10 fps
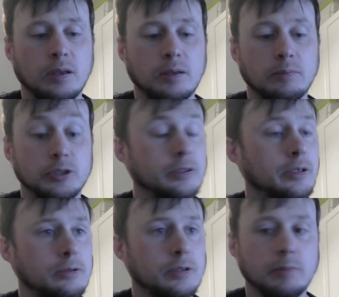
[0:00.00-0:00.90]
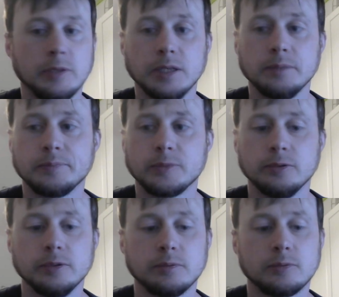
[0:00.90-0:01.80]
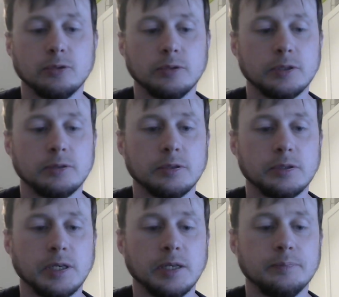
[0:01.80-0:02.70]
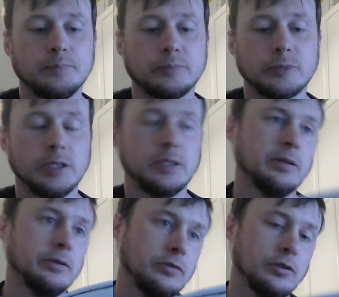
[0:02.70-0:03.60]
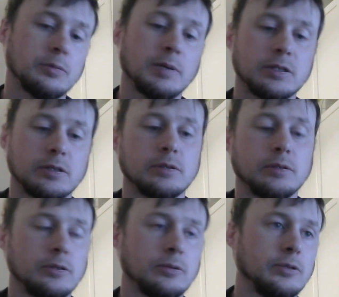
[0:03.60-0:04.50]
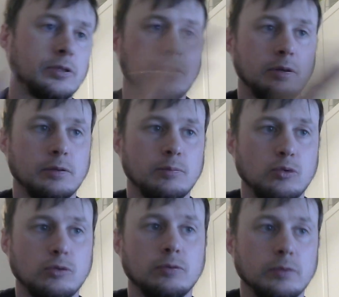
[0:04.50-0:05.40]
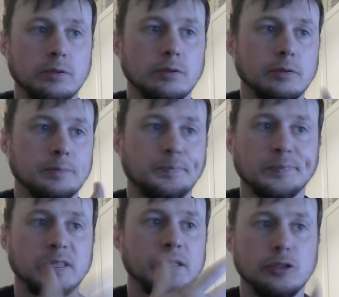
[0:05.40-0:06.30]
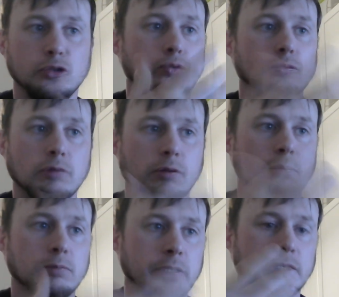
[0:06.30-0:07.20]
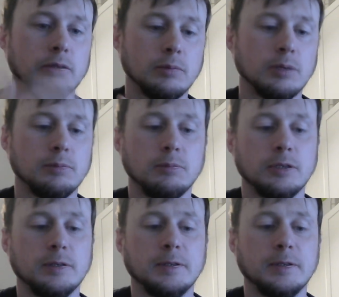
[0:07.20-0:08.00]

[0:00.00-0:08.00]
But do you know something? Talking to us again, like they did on the first page. That's nice. When you start the book with here you probably know blah blah blah,